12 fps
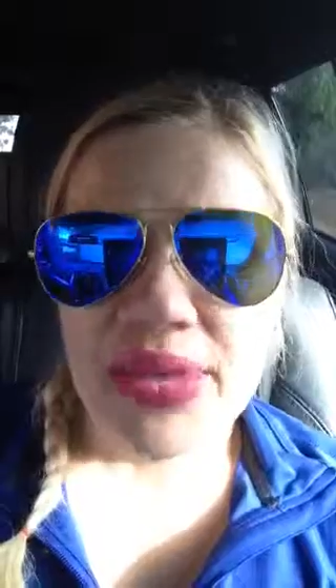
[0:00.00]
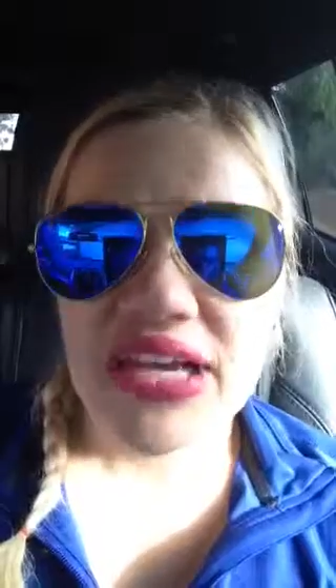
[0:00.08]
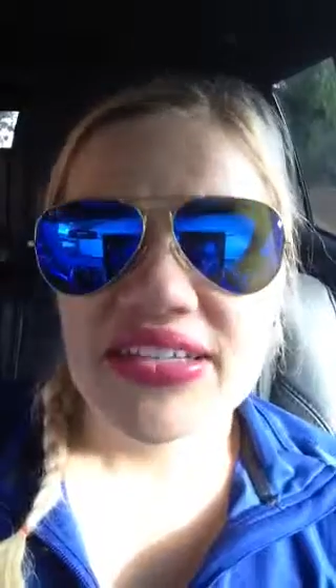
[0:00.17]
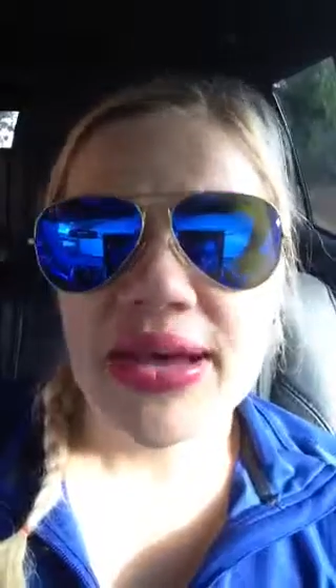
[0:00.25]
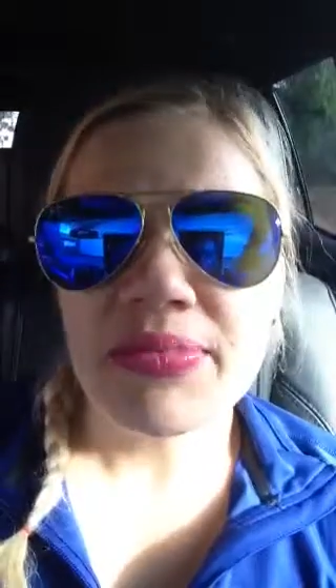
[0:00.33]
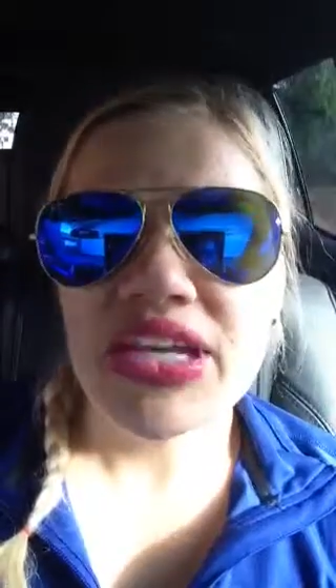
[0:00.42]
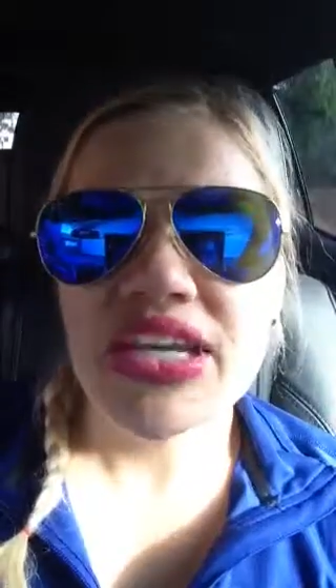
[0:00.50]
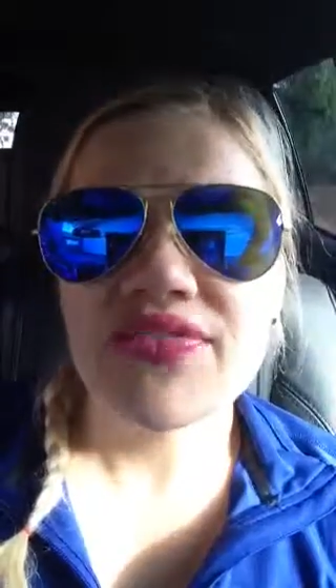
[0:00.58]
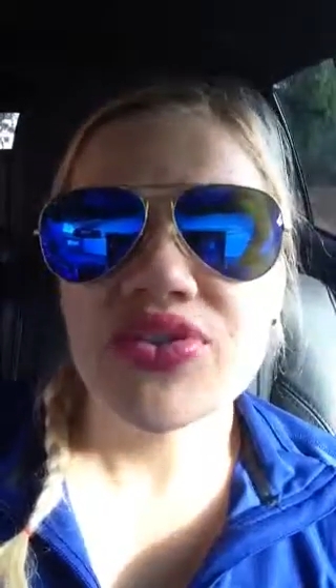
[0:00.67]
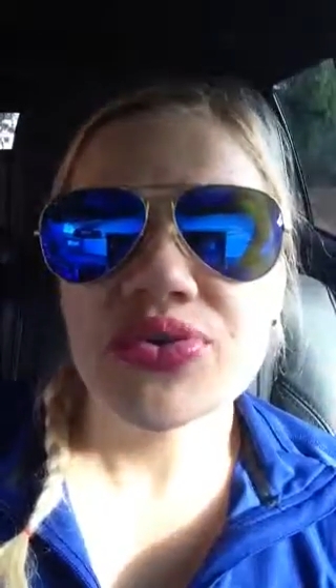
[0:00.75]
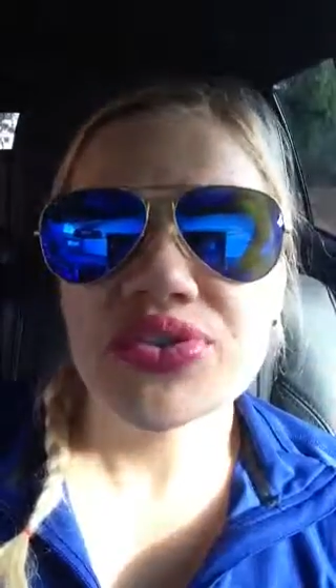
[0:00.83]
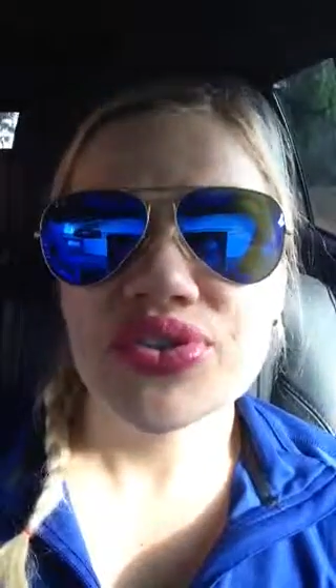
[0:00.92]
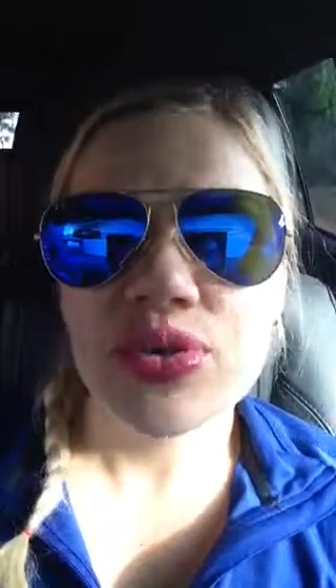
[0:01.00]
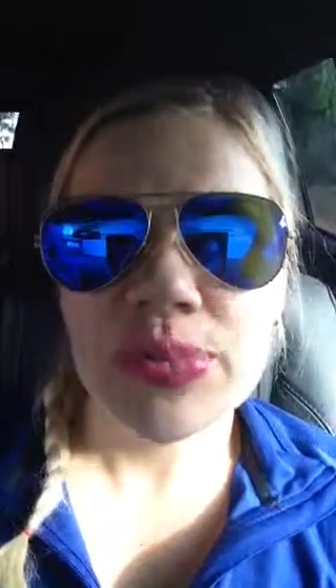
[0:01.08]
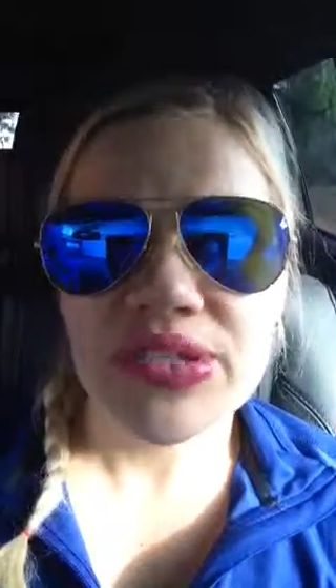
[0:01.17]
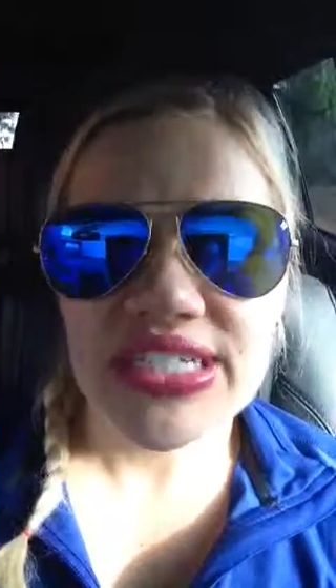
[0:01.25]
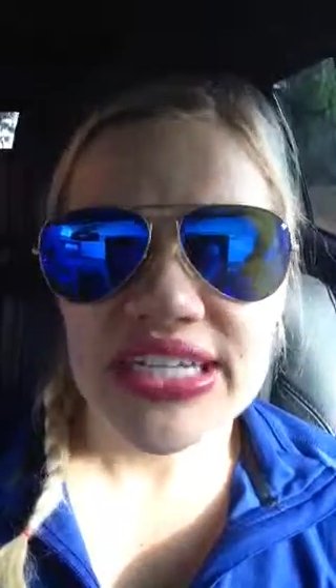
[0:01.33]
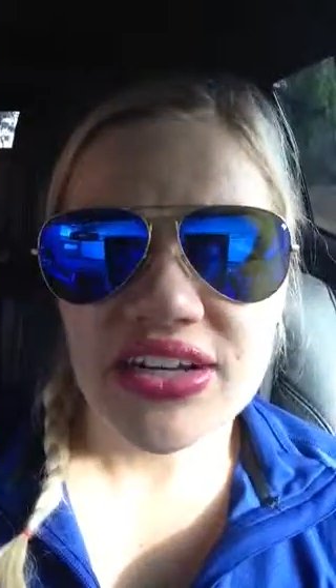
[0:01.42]
because I'm going to give you a
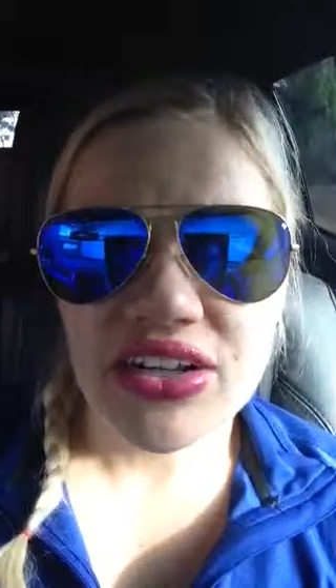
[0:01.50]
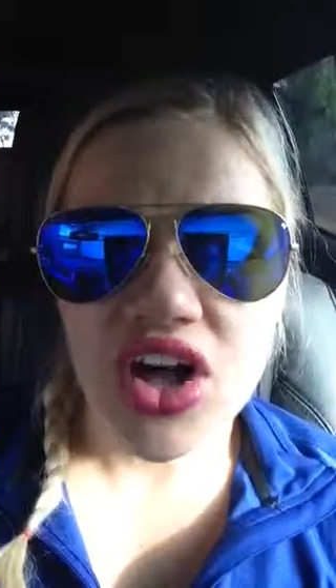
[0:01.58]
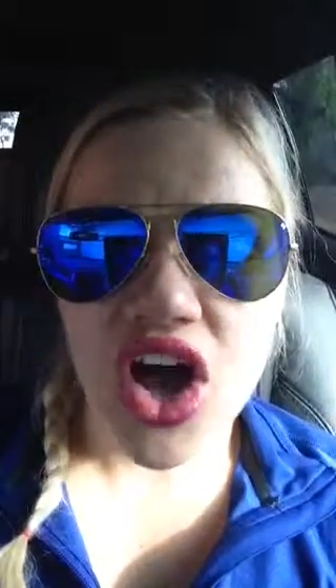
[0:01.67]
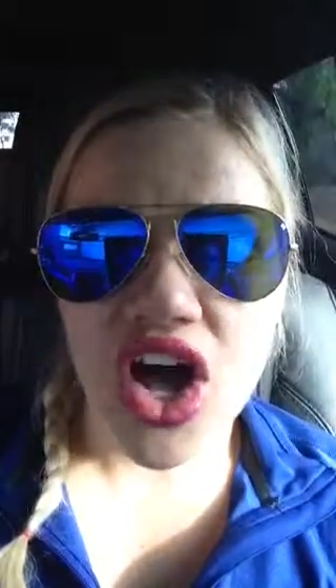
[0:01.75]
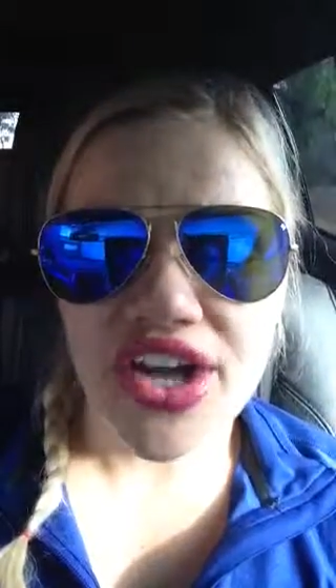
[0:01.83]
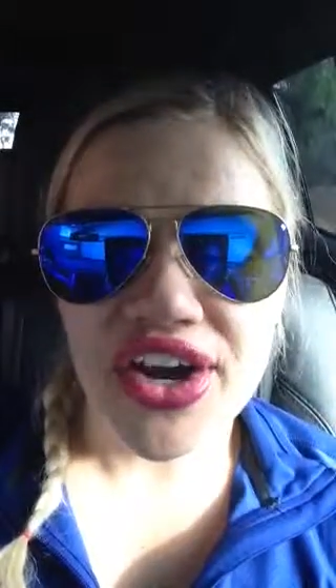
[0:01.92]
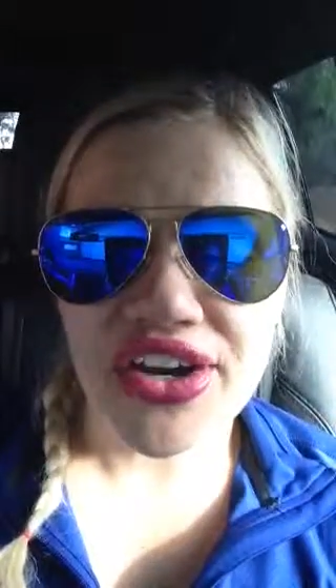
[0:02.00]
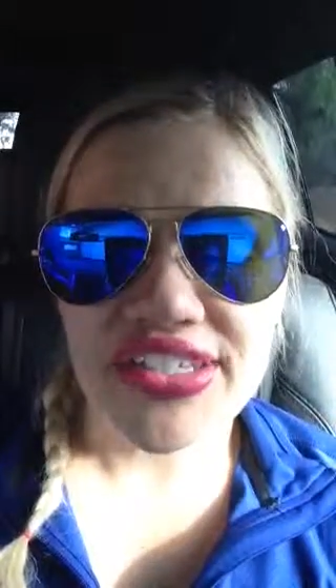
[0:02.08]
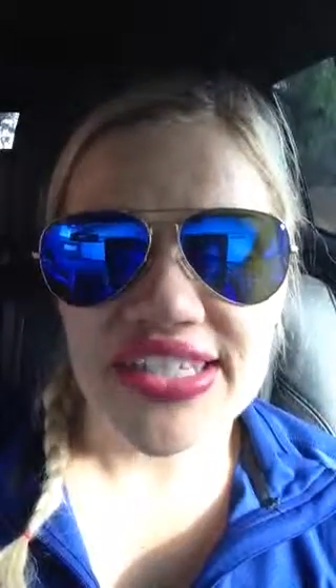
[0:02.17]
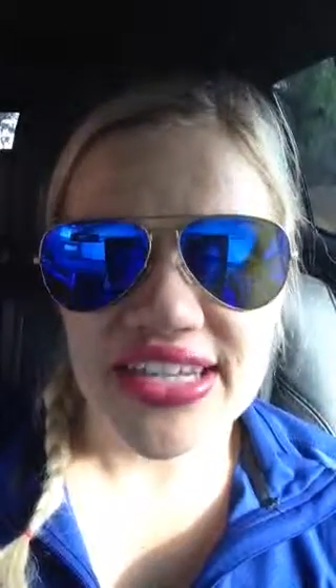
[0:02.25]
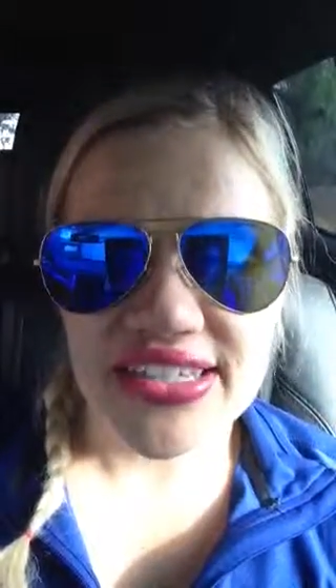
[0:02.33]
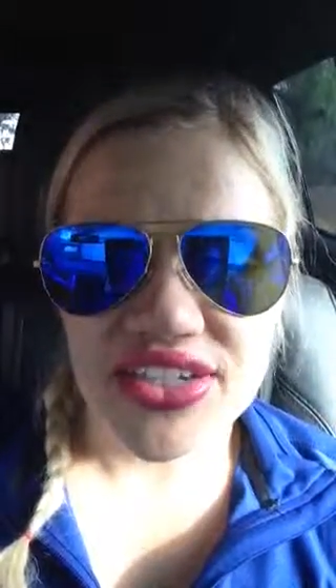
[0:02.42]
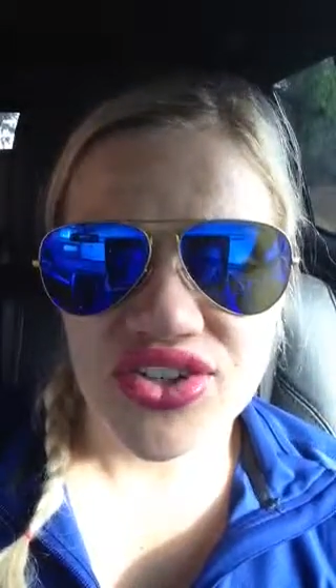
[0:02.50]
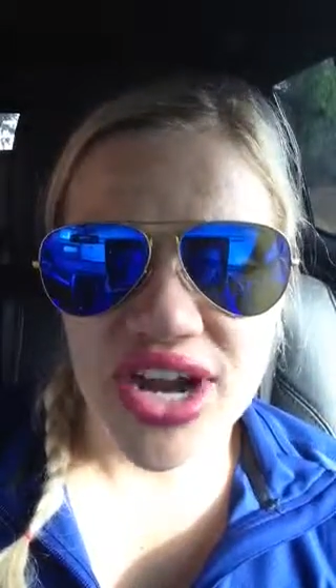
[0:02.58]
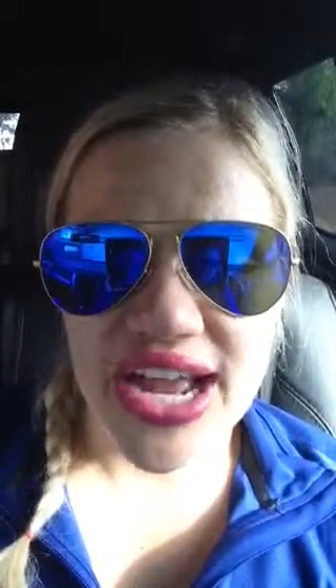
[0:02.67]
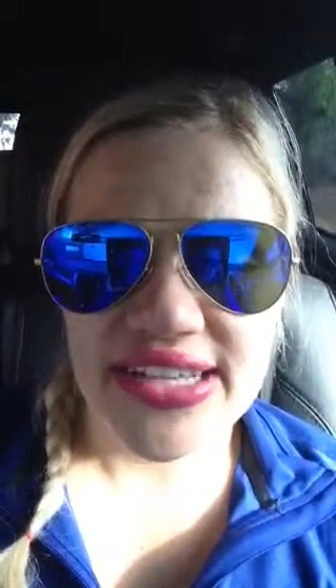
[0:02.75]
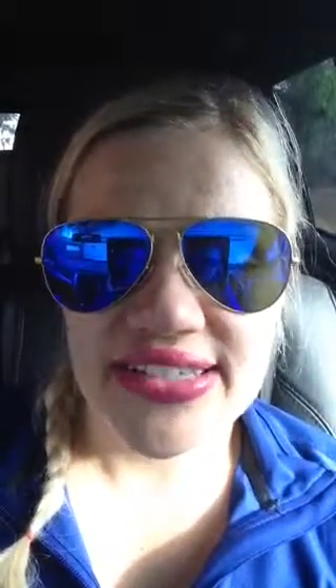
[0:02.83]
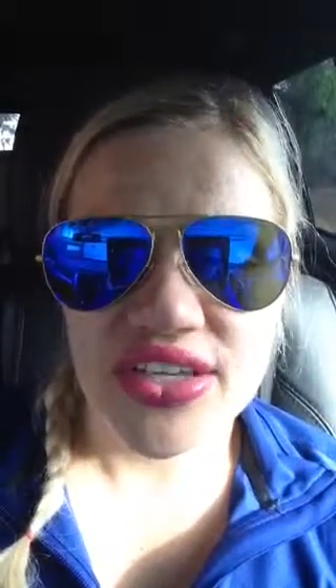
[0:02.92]
super deal on our sexy
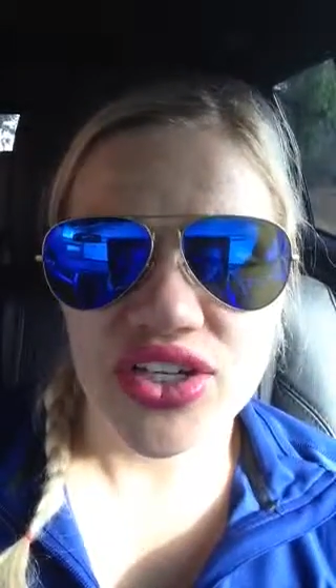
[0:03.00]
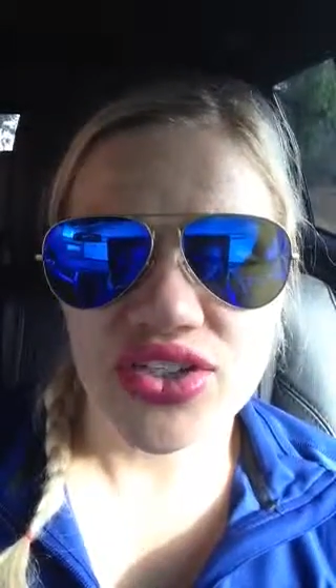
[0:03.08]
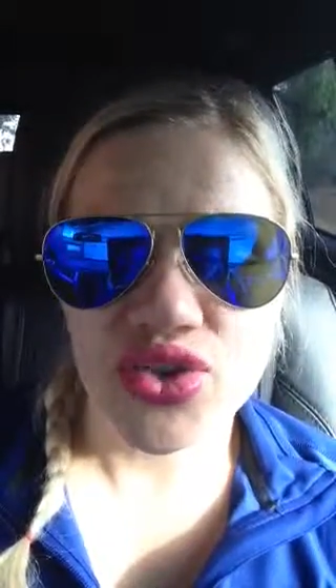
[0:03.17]
dress